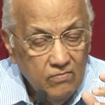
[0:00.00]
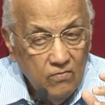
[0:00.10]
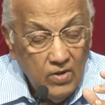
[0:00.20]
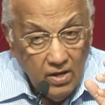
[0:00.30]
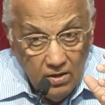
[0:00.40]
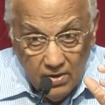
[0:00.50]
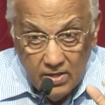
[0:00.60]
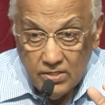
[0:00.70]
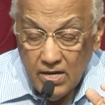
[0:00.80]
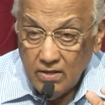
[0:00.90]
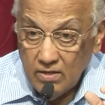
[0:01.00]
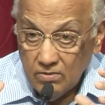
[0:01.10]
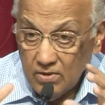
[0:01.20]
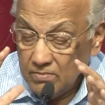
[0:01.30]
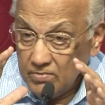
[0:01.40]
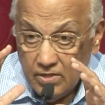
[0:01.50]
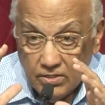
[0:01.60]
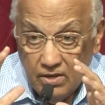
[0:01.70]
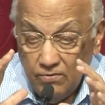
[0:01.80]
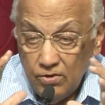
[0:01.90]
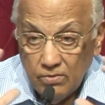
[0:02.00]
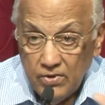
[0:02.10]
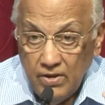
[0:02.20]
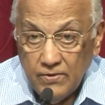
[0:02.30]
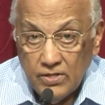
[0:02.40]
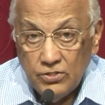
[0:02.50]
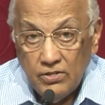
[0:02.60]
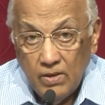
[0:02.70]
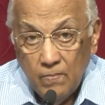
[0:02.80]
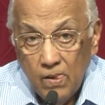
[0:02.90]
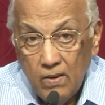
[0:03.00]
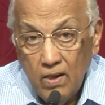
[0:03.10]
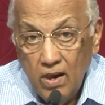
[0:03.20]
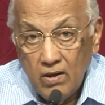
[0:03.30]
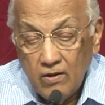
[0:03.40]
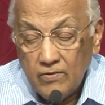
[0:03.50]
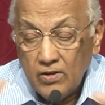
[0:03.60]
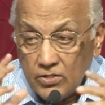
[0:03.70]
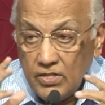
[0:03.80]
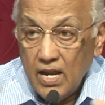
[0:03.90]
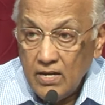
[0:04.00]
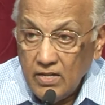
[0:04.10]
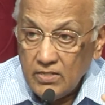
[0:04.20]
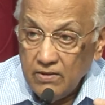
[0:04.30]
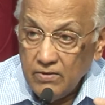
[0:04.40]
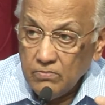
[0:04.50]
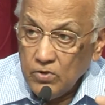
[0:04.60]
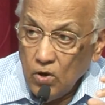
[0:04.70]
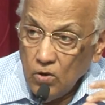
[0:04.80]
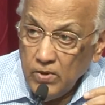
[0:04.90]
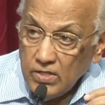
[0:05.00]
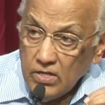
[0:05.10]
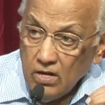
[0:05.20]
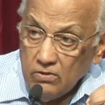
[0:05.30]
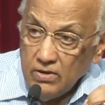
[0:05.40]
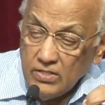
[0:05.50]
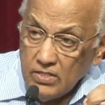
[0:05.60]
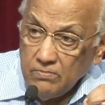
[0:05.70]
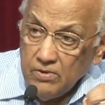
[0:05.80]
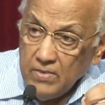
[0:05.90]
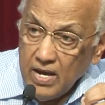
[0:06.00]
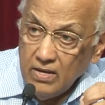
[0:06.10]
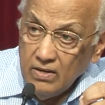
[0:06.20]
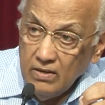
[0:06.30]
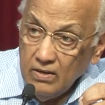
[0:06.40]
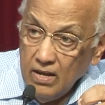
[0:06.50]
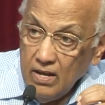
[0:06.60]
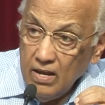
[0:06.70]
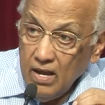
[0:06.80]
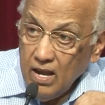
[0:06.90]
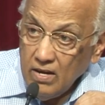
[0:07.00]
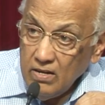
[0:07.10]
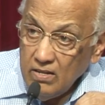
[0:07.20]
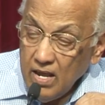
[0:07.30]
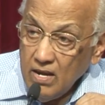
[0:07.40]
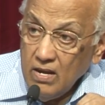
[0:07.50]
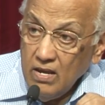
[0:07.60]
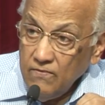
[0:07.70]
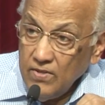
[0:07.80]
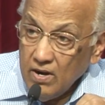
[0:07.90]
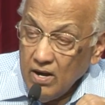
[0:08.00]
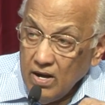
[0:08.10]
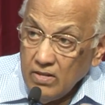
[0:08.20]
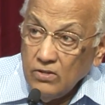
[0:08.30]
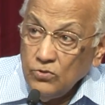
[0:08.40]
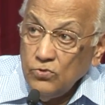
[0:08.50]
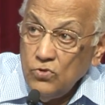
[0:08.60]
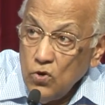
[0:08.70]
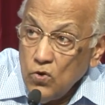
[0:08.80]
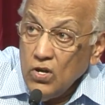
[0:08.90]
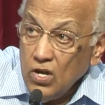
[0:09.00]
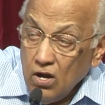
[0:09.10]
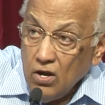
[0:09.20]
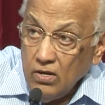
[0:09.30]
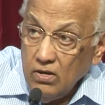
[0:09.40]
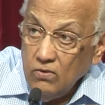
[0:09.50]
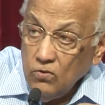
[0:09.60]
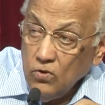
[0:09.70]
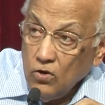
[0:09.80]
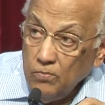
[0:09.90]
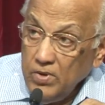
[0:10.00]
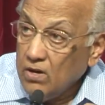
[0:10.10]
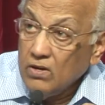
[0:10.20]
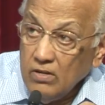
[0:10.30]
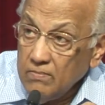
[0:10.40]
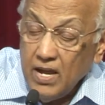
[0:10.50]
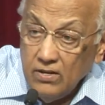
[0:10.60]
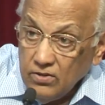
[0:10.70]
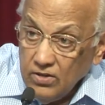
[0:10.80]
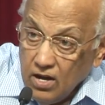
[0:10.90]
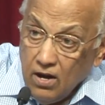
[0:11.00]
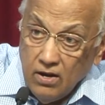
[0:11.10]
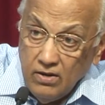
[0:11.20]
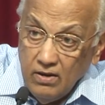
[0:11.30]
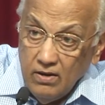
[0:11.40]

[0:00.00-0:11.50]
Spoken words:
You need to understand this, or I'm just giving you a brief history of Christianity is developed. Always God raises up a man, and then if there are others who know God, who go beyond the man to God,